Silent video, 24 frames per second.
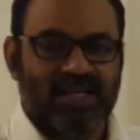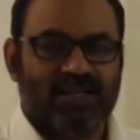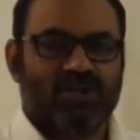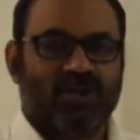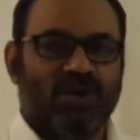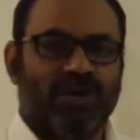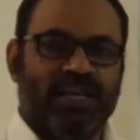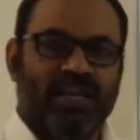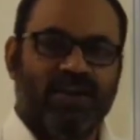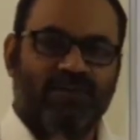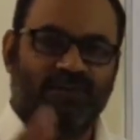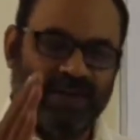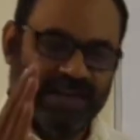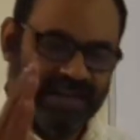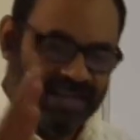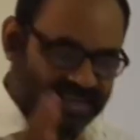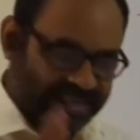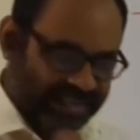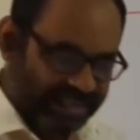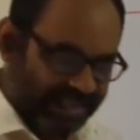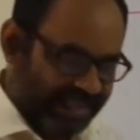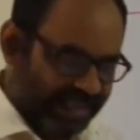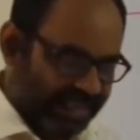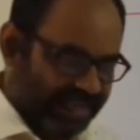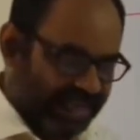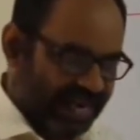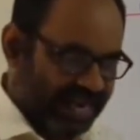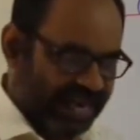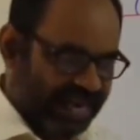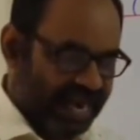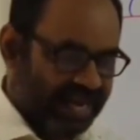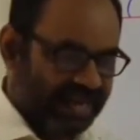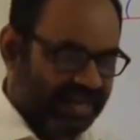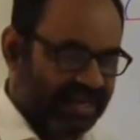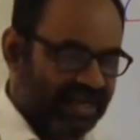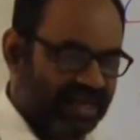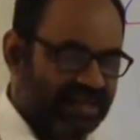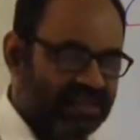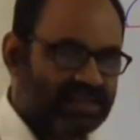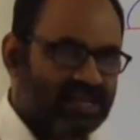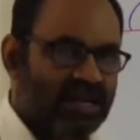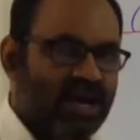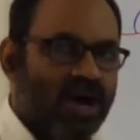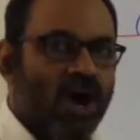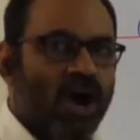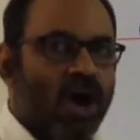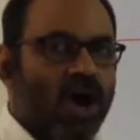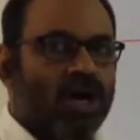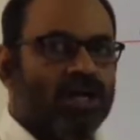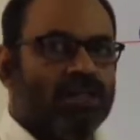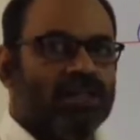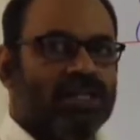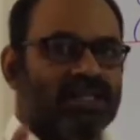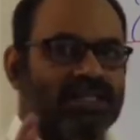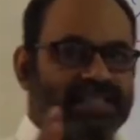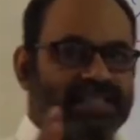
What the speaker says: So if interior angles on